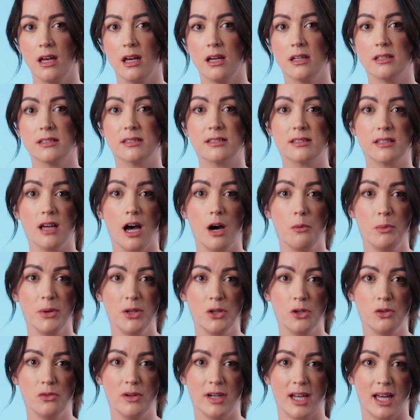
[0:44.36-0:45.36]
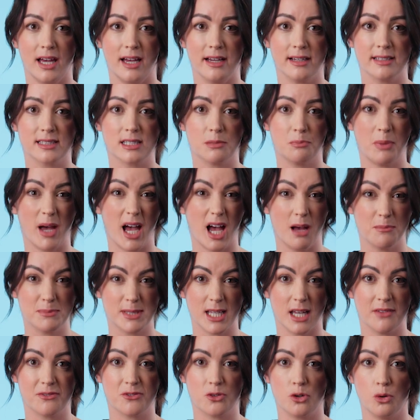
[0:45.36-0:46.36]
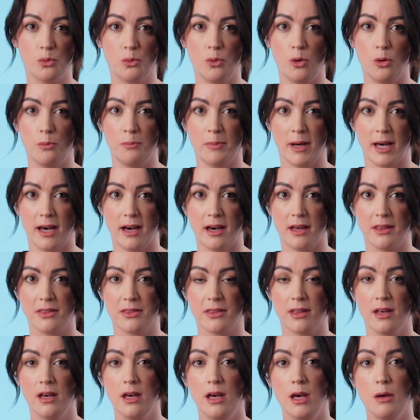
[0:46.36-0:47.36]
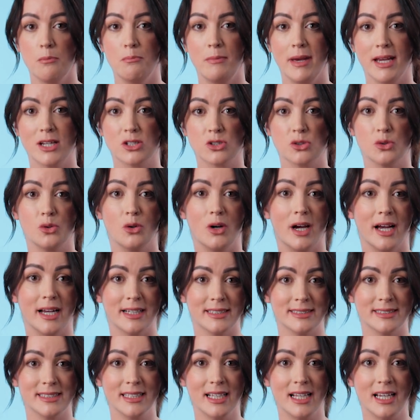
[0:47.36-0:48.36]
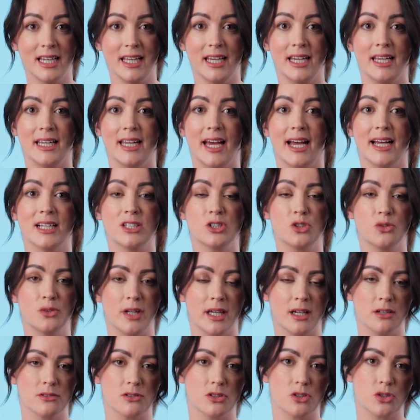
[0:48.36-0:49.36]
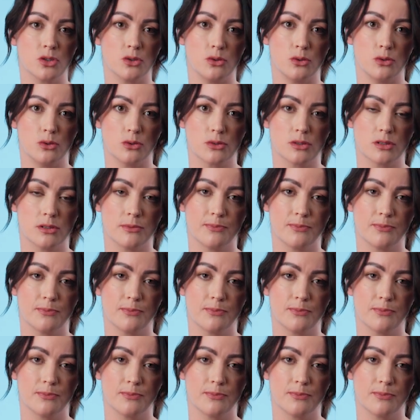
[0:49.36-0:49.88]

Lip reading: Start when you're relaxed, perhaps after a warm bath. Make sure your hands are clean and your nails are short.